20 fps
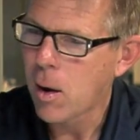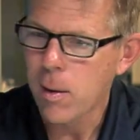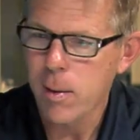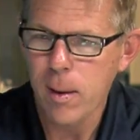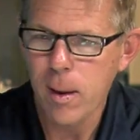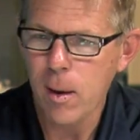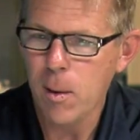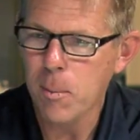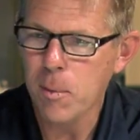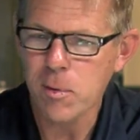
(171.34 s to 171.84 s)

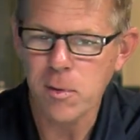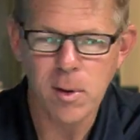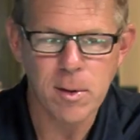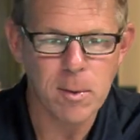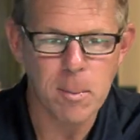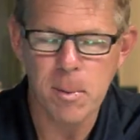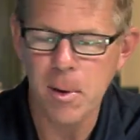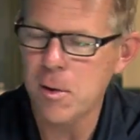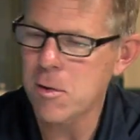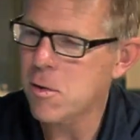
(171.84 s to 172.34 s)
they almost had
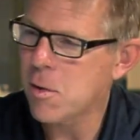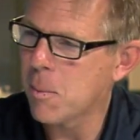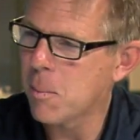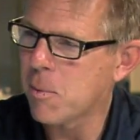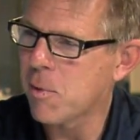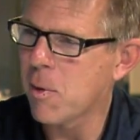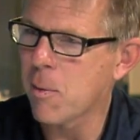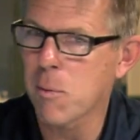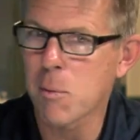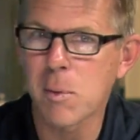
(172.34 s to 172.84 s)
to pinch
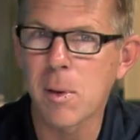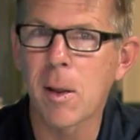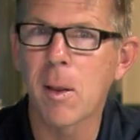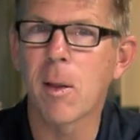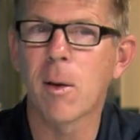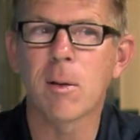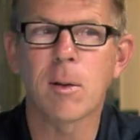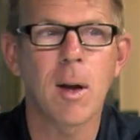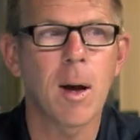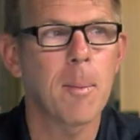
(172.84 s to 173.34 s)
themselves when they
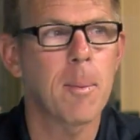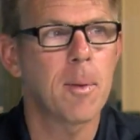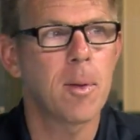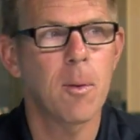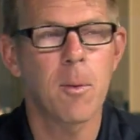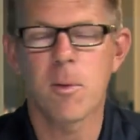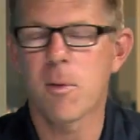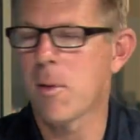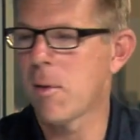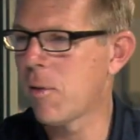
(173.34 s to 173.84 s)
looked up and
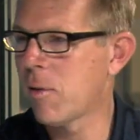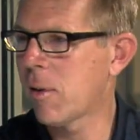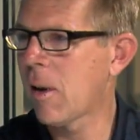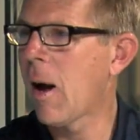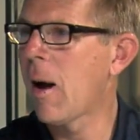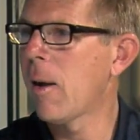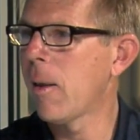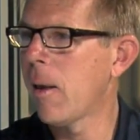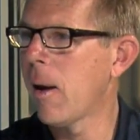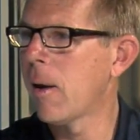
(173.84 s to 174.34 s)
there was a
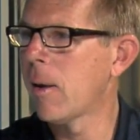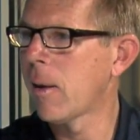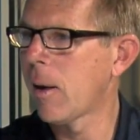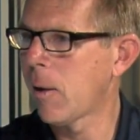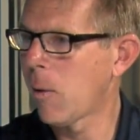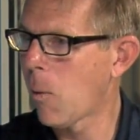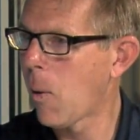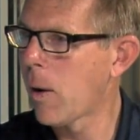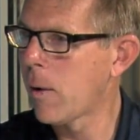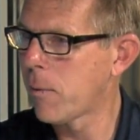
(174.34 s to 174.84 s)
skyline
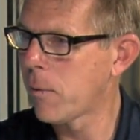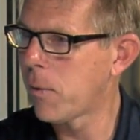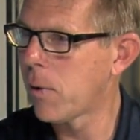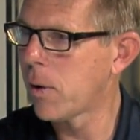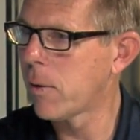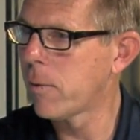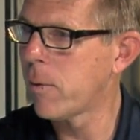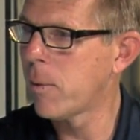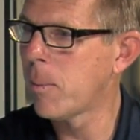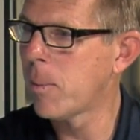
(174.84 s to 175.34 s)
like right in
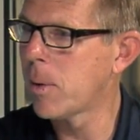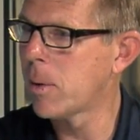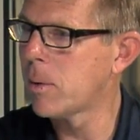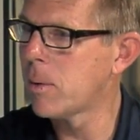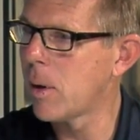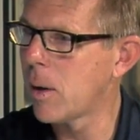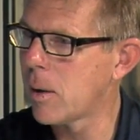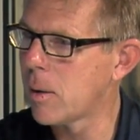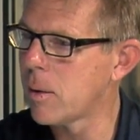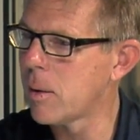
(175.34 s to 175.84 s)
front of them,
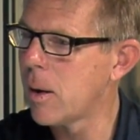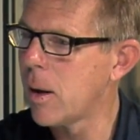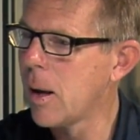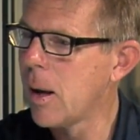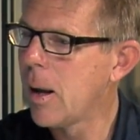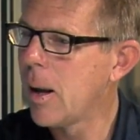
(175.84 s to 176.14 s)
and